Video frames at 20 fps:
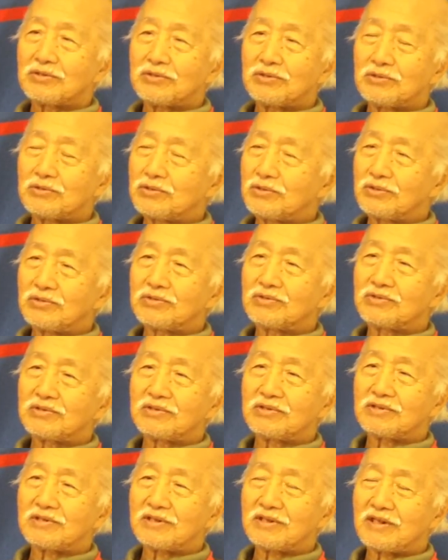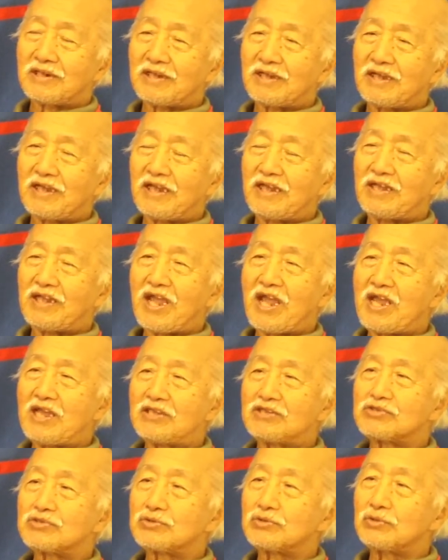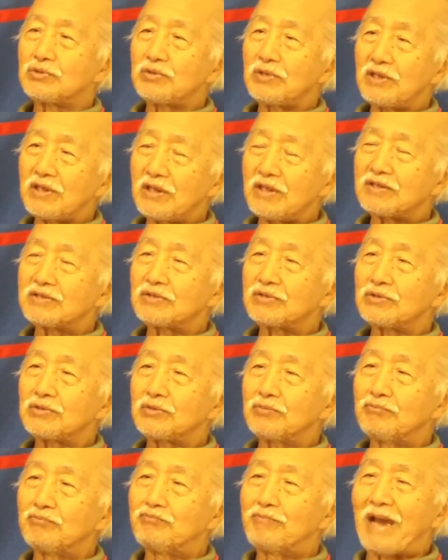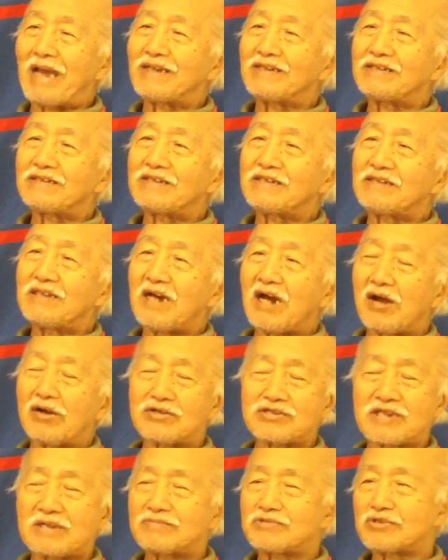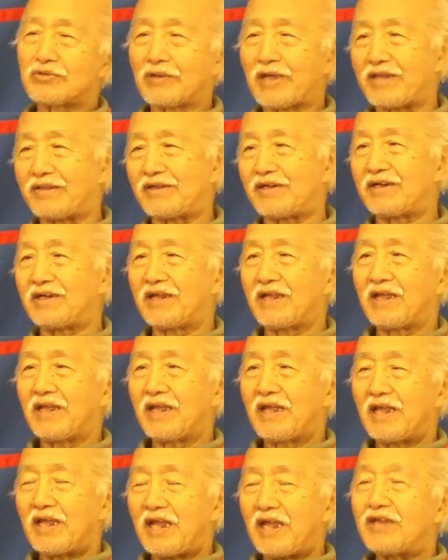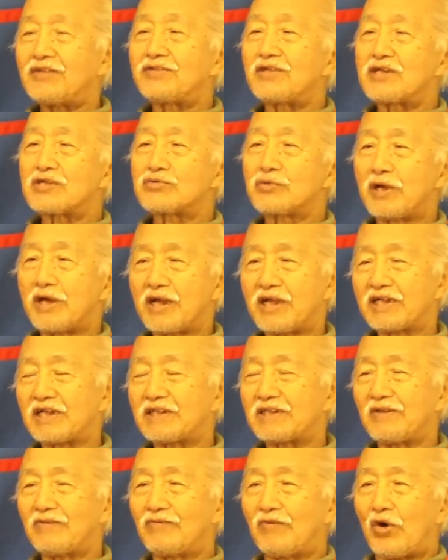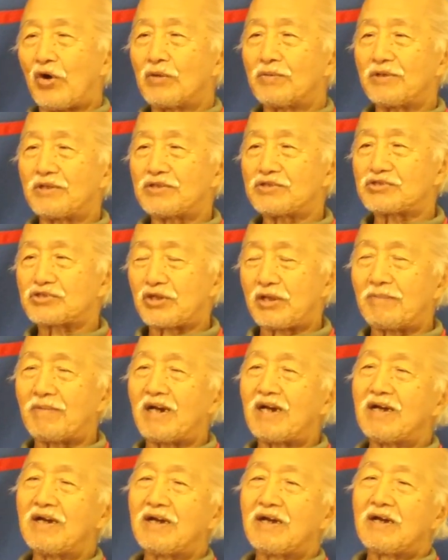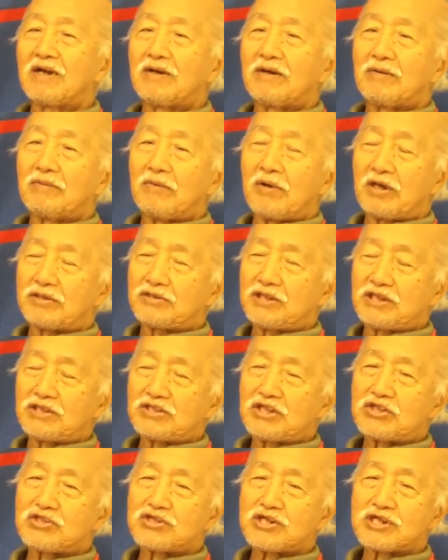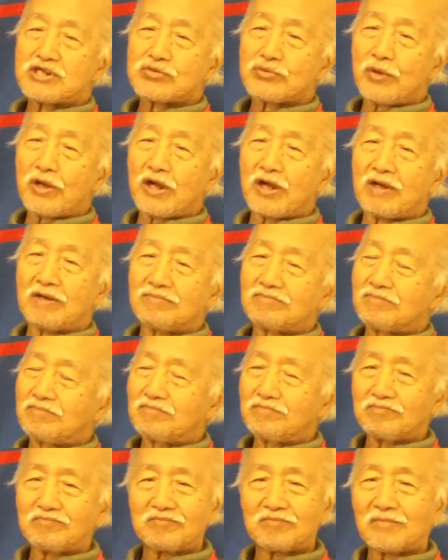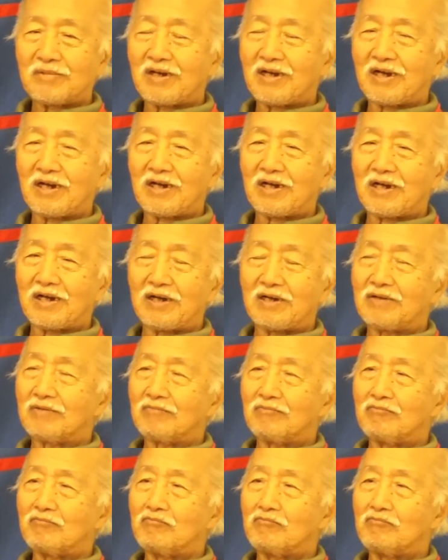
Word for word: to any age to, to band ourselves together. And that's where I got involved in Eskrima. The teachers were uh,